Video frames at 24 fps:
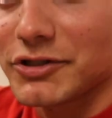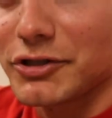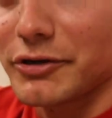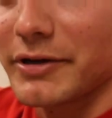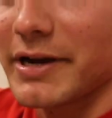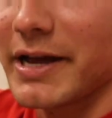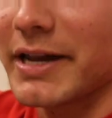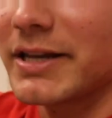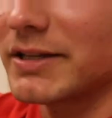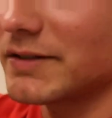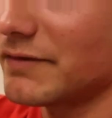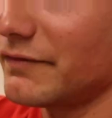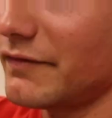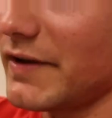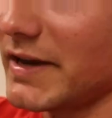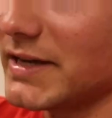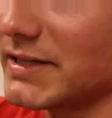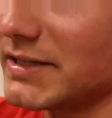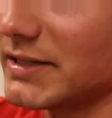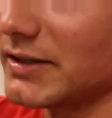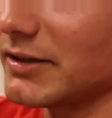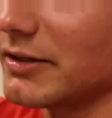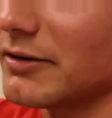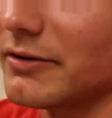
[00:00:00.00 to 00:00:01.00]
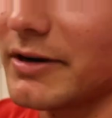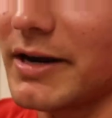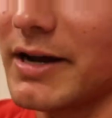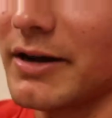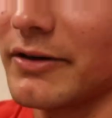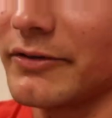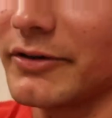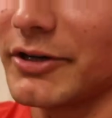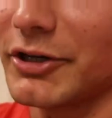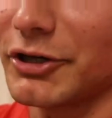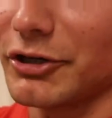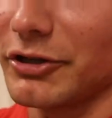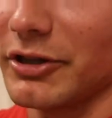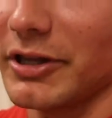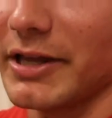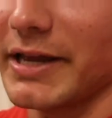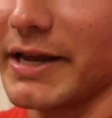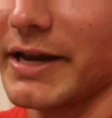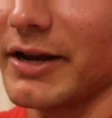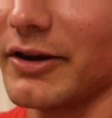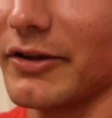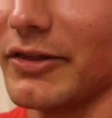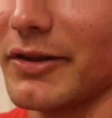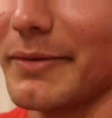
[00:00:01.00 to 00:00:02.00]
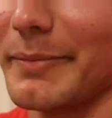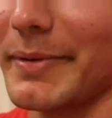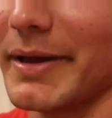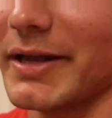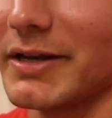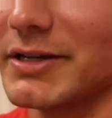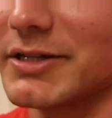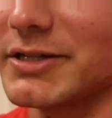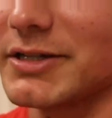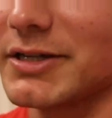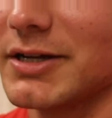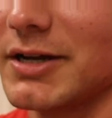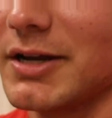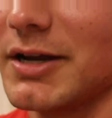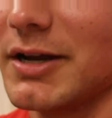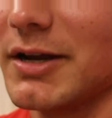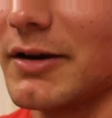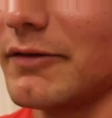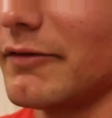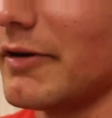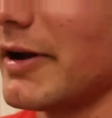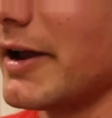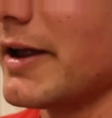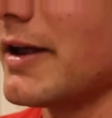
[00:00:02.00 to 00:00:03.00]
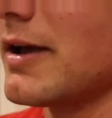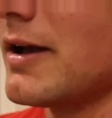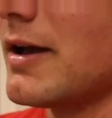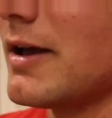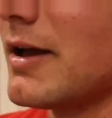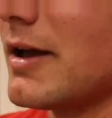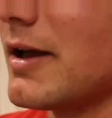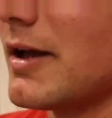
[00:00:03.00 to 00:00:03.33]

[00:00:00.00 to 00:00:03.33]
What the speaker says: So your head is facing the ground and you're laying on the bench, right?